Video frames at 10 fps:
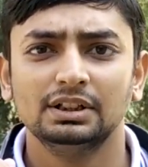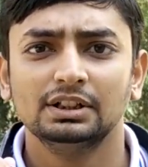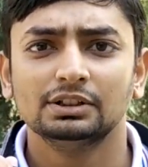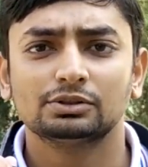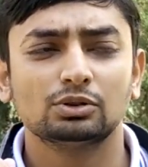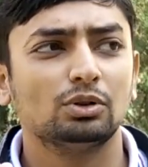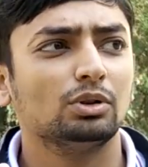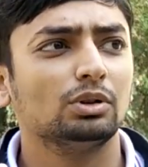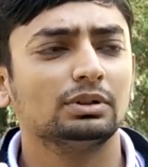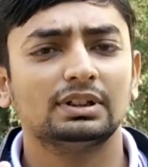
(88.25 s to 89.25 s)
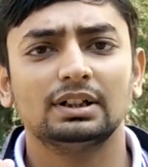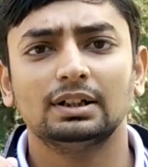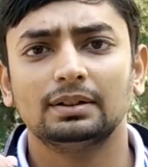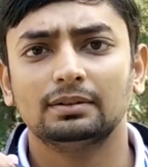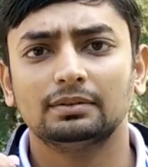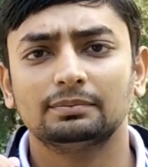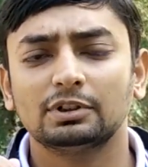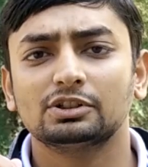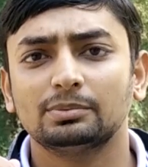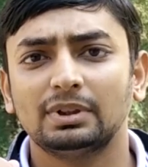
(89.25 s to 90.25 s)
So the first
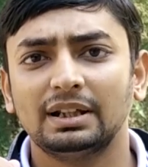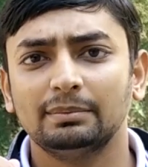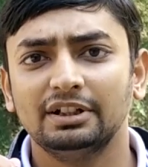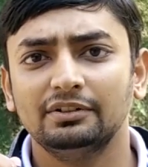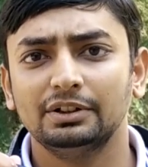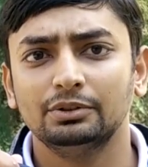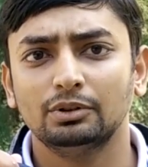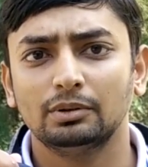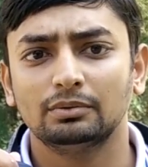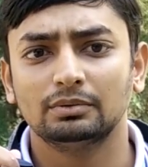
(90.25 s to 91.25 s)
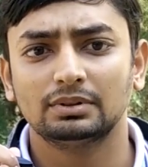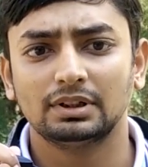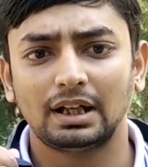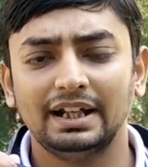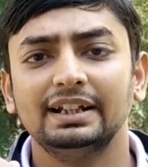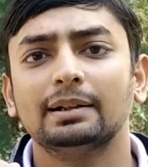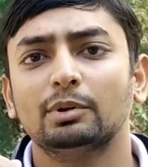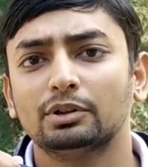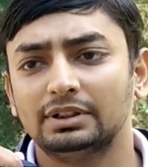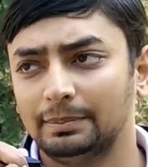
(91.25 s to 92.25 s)
of all I am giving you the idea about
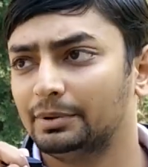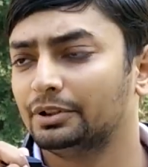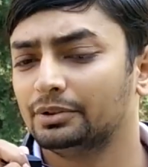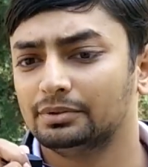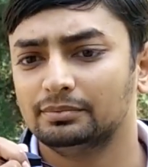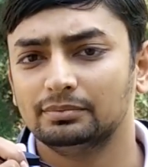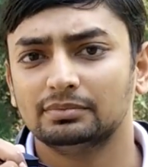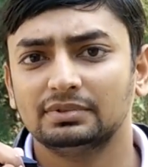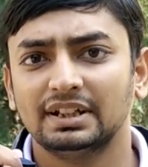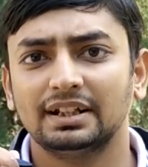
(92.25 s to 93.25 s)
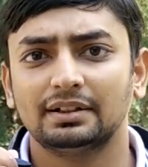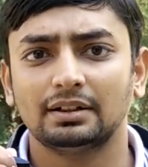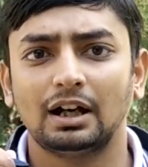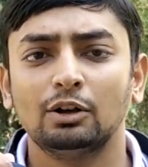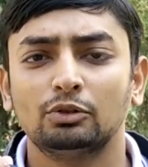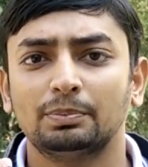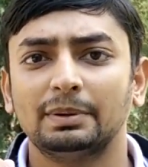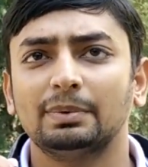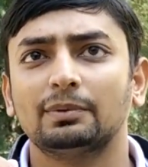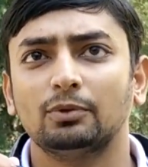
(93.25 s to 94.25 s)
the aptitude, that how to prepare
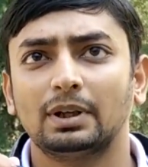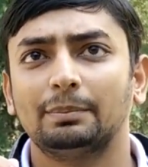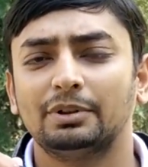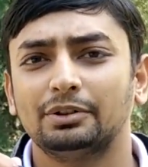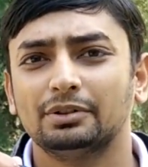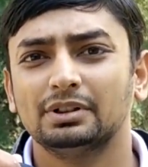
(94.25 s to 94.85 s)
for aptitude.